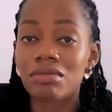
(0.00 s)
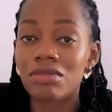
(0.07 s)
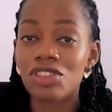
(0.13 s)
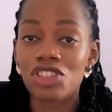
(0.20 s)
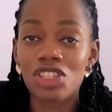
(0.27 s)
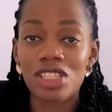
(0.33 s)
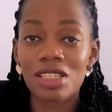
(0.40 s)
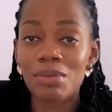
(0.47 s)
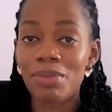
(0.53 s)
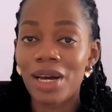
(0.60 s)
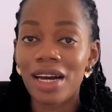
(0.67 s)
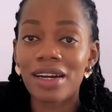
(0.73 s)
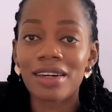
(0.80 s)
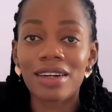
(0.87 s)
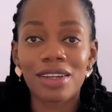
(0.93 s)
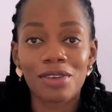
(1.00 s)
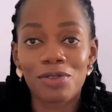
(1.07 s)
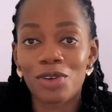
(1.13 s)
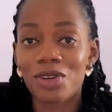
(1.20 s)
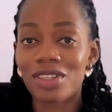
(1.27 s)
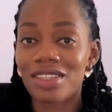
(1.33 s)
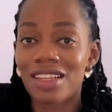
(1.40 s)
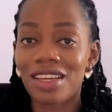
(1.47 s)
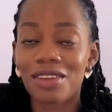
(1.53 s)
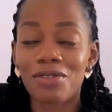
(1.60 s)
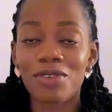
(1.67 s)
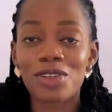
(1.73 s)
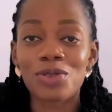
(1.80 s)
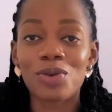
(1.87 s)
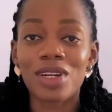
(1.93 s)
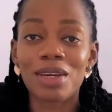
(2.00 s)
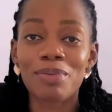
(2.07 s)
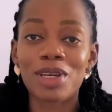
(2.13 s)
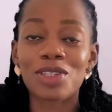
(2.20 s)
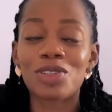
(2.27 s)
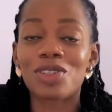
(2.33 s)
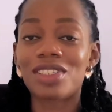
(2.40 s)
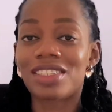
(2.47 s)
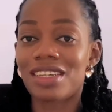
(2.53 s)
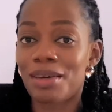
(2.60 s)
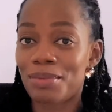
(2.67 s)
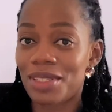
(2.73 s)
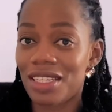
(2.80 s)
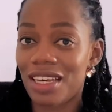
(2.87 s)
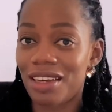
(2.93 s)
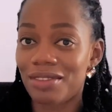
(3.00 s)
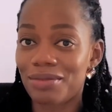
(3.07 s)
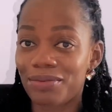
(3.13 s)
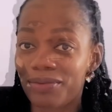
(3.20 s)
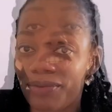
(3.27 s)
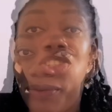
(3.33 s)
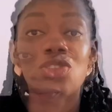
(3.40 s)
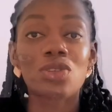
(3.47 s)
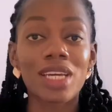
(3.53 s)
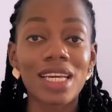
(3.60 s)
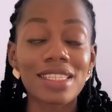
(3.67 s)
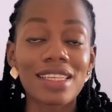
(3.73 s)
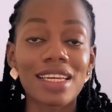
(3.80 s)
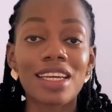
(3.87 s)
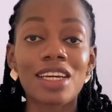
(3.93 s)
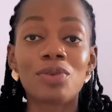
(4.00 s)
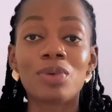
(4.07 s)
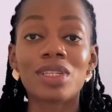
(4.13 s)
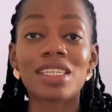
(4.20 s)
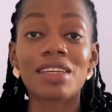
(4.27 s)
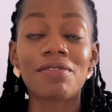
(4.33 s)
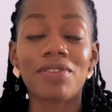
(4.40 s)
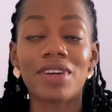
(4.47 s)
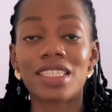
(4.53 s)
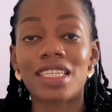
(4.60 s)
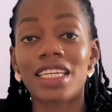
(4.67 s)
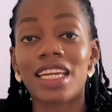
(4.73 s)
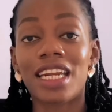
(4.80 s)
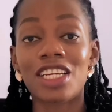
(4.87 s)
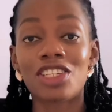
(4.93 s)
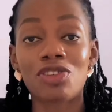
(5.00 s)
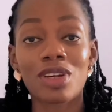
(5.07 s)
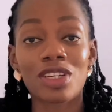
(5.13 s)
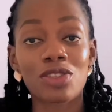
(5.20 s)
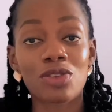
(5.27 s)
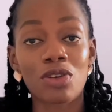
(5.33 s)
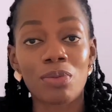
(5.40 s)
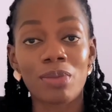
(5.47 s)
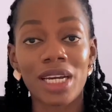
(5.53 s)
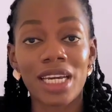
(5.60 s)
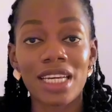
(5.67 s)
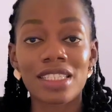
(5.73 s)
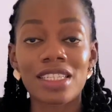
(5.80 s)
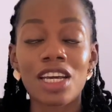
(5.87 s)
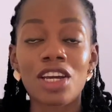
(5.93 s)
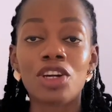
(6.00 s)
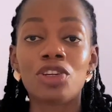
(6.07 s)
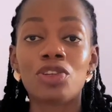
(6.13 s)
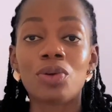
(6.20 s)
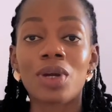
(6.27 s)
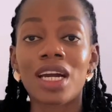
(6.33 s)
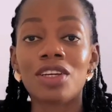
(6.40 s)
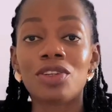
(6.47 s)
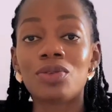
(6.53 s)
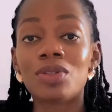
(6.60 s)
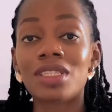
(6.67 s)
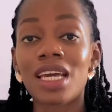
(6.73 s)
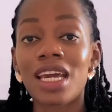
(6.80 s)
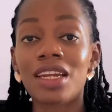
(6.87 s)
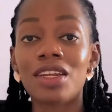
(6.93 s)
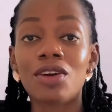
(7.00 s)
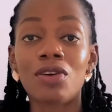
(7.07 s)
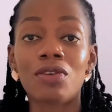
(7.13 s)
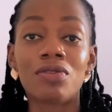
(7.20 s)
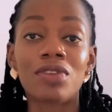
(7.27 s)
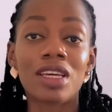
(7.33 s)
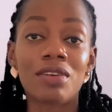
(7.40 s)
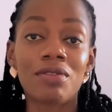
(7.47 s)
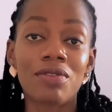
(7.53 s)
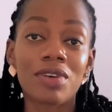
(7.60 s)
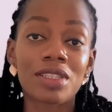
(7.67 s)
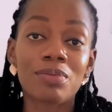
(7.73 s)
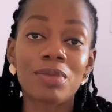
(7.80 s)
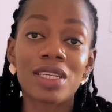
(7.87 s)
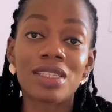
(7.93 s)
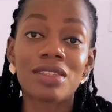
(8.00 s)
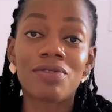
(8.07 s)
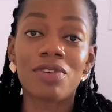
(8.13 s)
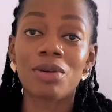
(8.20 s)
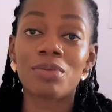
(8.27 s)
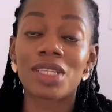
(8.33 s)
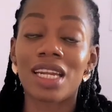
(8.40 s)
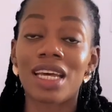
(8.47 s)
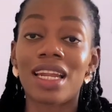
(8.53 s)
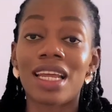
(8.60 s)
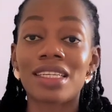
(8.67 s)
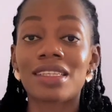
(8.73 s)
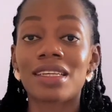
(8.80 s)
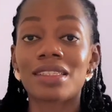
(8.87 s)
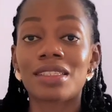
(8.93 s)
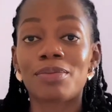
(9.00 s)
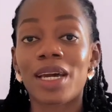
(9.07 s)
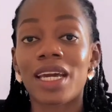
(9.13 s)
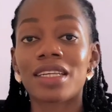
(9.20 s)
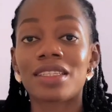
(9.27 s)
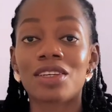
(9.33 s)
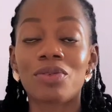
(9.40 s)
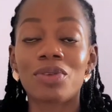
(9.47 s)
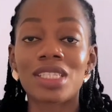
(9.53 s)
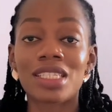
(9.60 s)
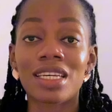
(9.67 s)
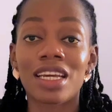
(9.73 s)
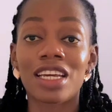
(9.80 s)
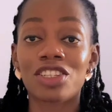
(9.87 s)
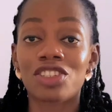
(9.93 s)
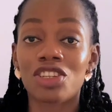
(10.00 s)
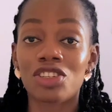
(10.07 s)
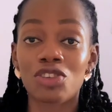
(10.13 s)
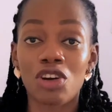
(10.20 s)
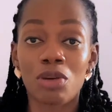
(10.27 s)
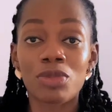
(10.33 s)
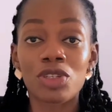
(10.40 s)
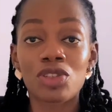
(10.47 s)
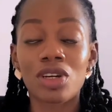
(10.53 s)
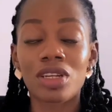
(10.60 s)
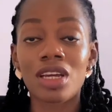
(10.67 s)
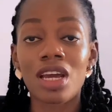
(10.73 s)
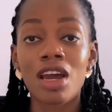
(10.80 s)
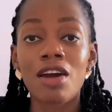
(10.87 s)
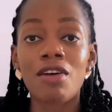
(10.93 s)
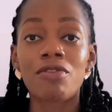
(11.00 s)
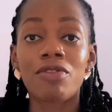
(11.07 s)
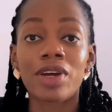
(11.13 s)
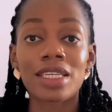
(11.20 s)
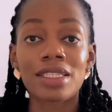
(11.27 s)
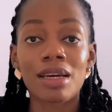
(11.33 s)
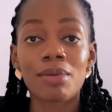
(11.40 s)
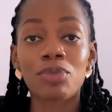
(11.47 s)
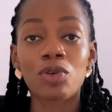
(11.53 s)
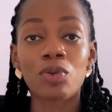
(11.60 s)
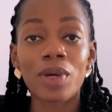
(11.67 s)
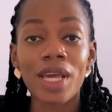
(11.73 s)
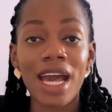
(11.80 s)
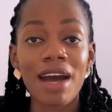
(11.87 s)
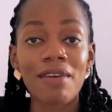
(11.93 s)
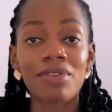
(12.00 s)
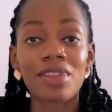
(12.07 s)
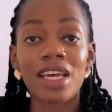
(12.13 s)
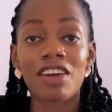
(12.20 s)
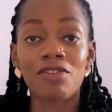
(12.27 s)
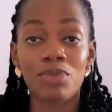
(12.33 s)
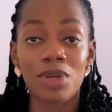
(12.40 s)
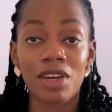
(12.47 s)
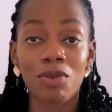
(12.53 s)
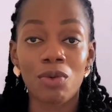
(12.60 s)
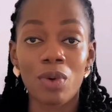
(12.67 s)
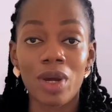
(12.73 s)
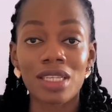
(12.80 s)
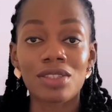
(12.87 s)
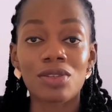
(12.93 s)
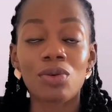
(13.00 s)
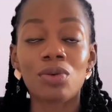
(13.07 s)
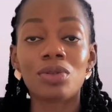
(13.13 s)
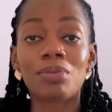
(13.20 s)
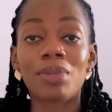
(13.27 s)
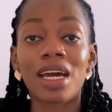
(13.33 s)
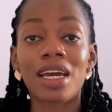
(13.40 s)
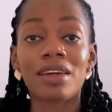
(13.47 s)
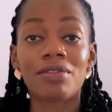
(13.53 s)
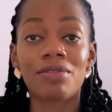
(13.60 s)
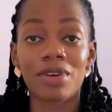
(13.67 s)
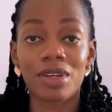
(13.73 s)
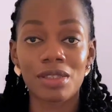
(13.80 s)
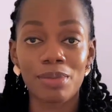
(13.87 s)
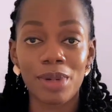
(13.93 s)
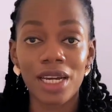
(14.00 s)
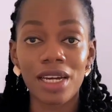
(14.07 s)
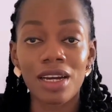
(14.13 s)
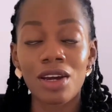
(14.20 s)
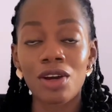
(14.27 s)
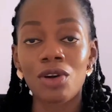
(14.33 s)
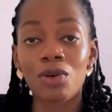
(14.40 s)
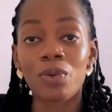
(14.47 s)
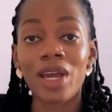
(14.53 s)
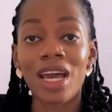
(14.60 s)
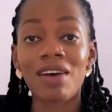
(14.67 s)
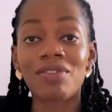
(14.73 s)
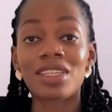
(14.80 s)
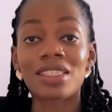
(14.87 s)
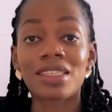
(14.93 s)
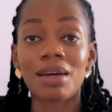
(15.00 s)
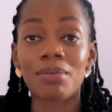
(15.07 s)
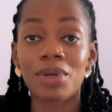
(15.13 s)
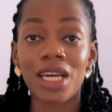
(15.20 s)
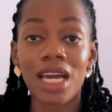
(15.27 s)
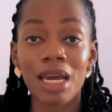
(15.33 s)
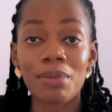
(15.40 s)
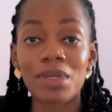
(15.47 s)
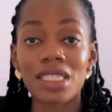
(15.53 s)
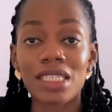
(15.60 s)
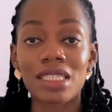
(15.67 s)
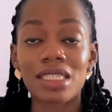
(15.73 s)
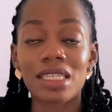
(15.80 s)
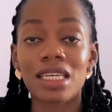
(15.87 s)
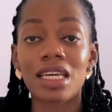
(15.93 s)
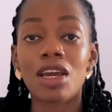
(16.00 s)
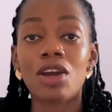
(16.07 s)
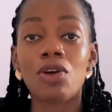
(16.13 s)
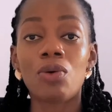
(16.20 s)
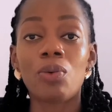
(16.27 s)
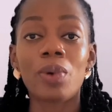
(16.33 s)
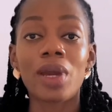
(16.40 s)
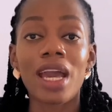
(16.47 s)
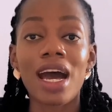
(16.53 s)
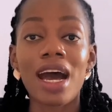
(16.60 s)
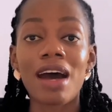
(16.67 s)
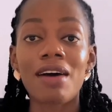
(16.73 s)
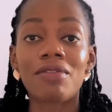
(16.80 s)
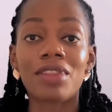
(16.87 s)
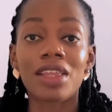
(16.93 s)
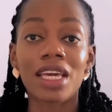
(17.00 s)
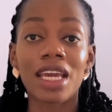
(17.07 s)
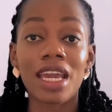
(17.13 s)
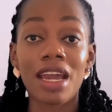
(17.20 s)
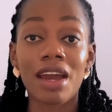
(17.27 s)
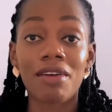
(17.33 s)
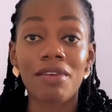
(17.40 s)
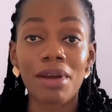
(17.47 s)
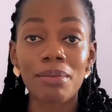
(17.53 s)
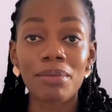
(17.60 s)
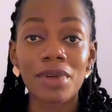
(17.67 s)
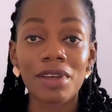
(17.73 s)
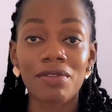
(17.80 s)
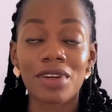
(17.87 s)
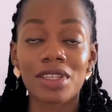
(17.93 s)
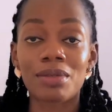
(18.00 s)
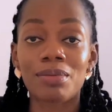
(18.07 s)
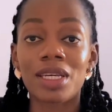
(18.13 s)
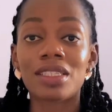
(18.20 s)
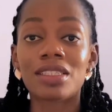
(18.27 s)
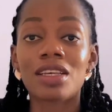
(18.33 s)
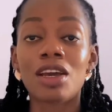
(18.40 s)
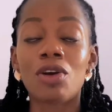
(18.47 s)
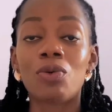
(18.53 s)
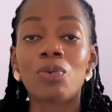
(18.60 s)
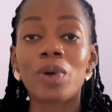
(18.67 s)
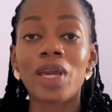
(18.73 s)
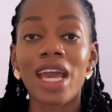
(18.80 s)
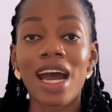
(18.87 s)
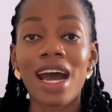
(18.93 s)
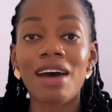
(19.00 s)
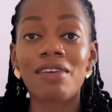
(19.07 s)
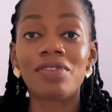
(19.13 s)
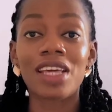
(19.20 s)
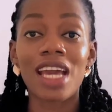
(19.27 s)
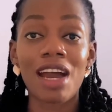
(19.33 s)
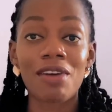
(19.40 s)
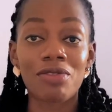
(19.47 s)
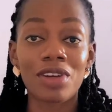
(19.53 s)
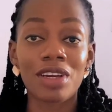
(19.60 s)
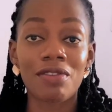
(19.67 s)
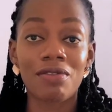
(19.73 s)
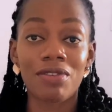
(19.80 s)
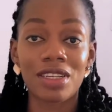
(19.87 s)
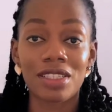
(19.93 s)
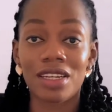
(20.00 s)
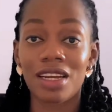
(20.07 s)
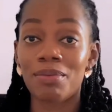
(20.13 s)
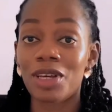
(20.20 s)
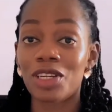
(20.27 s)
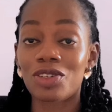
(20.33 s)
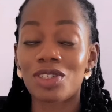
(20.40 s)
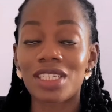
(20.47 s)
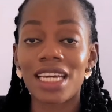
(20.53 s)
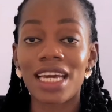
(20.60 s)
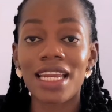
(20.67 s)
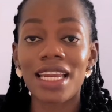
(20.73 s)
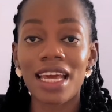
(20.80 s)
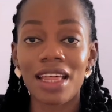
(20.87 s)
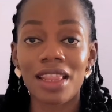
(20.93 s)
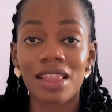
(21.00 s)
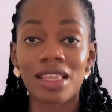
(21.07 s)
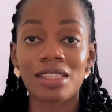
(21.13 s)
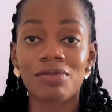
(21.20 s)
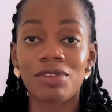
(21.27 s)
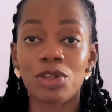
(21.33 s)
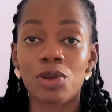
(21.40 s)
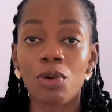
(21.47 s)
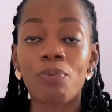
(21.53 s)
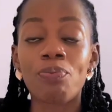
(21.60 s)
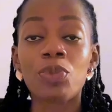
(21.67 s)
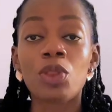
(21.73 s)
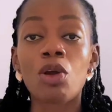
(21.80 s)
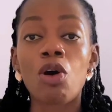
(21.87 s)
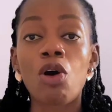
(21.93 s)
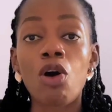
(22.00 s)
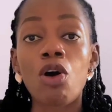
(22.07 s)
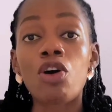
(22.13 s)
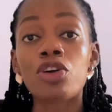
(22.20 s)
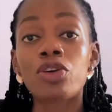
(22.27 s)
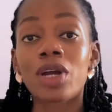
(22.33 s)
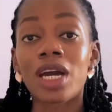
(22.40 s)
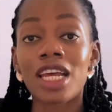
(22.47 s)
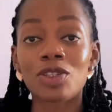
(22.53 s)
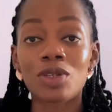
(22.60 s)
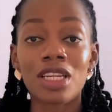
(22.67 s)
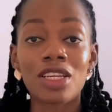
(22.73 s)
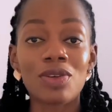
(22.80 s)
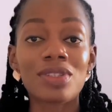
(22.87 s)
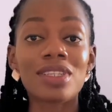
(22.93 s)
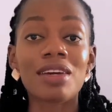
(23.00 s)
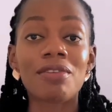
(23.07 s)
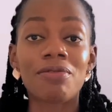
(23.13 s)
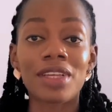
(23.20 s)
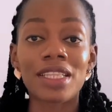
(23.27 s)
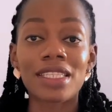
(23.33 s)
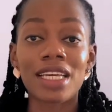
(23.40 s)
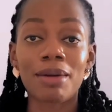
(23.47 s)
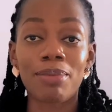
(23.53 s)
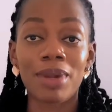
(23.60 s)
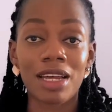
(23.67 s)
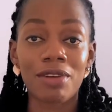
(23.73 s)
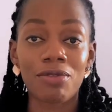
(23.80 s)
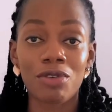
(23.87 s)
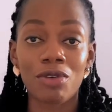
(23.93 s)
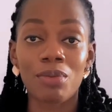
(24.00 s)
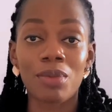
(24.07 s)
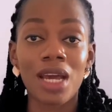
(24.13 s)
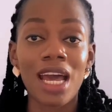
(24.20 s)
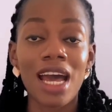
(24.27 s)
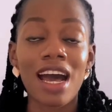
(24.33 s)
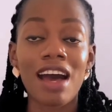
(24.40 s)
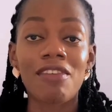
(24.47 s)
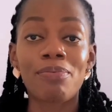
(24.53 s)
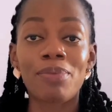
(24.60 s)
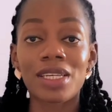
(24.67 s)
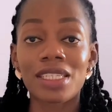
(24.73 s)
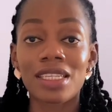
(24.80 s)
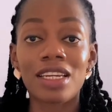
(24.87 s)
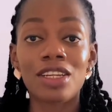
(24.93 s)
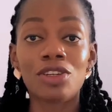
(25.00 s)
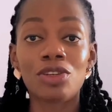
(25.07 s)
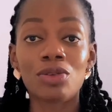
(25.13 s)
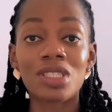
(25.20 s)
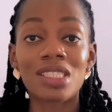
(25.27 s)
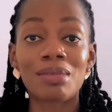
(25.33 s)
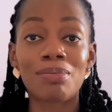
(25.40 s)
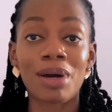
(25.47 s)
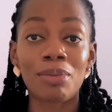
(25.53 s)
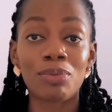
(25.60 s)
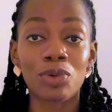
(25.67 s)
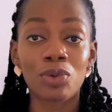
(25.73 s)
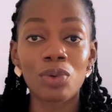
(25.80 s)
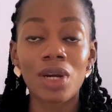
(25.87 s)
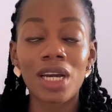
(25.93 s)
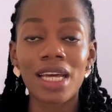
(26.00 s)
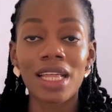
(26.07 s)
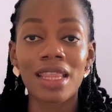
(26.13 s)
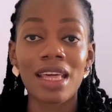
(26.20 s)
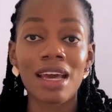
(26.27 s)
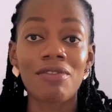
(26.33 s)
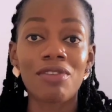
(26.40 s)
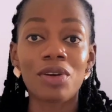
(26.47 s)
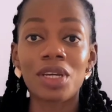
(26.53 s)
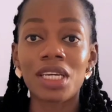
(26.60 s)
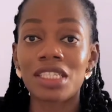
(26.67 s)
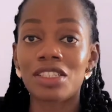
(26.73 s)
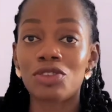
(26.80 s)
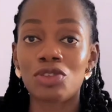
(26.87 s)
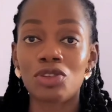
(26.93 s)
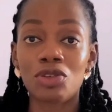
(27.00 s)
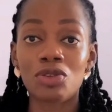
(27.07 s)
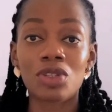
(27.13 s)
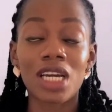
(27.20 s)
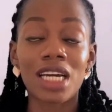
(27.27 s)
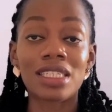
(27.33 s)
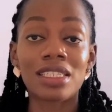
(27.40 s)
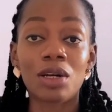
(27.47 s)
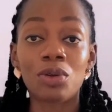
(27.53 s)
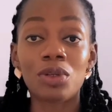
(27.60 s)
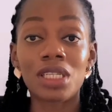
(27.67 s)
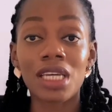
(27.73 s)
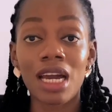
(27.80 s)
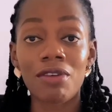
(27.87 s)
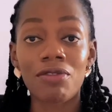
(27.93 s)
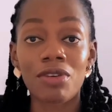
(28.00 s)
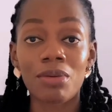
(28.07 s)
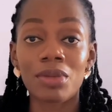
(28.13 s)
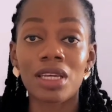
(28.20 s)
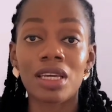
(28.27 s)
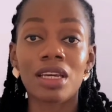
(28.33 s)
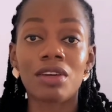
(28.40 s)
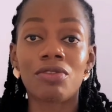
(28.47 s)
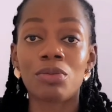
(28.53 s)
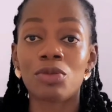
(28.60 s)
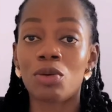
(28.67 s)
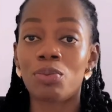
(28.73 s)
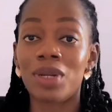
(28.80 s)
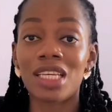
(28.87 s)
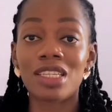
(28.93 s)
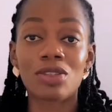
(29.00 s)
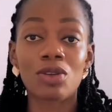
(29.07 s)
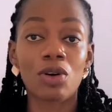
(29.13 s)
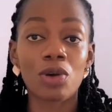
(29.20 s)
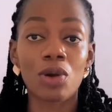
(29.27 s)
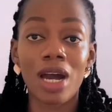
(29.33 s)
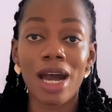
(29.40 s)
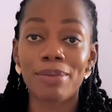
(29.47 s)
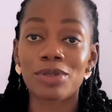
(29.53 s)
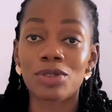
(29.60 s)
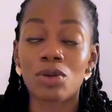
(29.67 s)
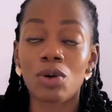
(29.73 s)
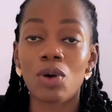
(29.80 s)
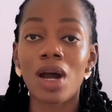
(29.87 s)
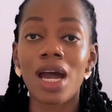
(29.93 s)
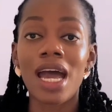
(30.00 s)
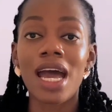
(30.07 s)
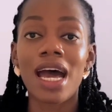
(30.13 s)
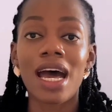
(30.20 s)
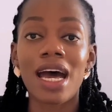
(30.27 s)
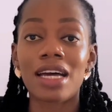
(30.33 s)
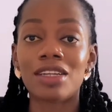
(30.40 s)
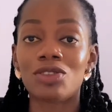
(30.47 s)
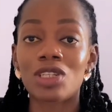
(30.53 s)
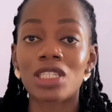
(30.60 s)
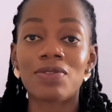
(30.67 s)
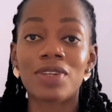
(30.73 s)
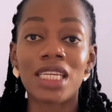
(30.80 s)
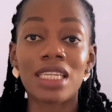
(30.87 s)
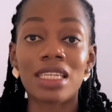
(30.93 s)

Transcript: GT Bank, and of course, like the first one I mentioned, MTN. To get started with investing in the Nigerian stock market, you can use any of the investment firms that are licensed by Securities and Exchange Commission. For example, we have the FBN Quest owned by First Bank, we have the Stanbic IPTC, we have the ARM investments, we have the Afri Invest that I mentioned earlier in this video, or you can actually use a fintech platform. I've personally used Bamboo. They are very easy to use. You can download the app from your Play Store or your App Store and just fill in